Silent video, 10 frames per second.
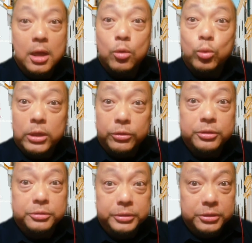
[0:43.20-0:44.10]
Well, the
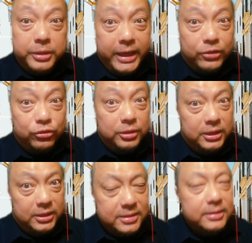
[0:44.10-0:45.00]
real answer
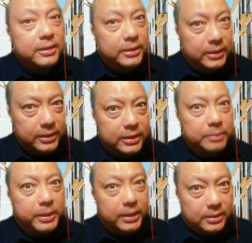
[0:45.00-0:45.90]
is it
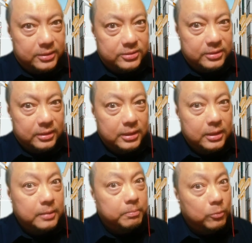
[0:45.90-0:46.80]
depends.
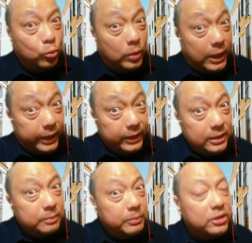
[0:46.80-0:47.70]
Why?
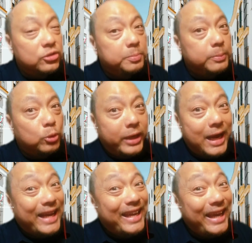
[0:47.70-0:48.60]
Because people
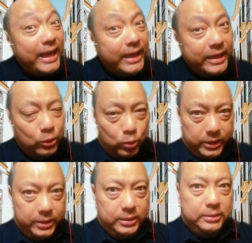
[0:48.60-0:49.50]
die anyway.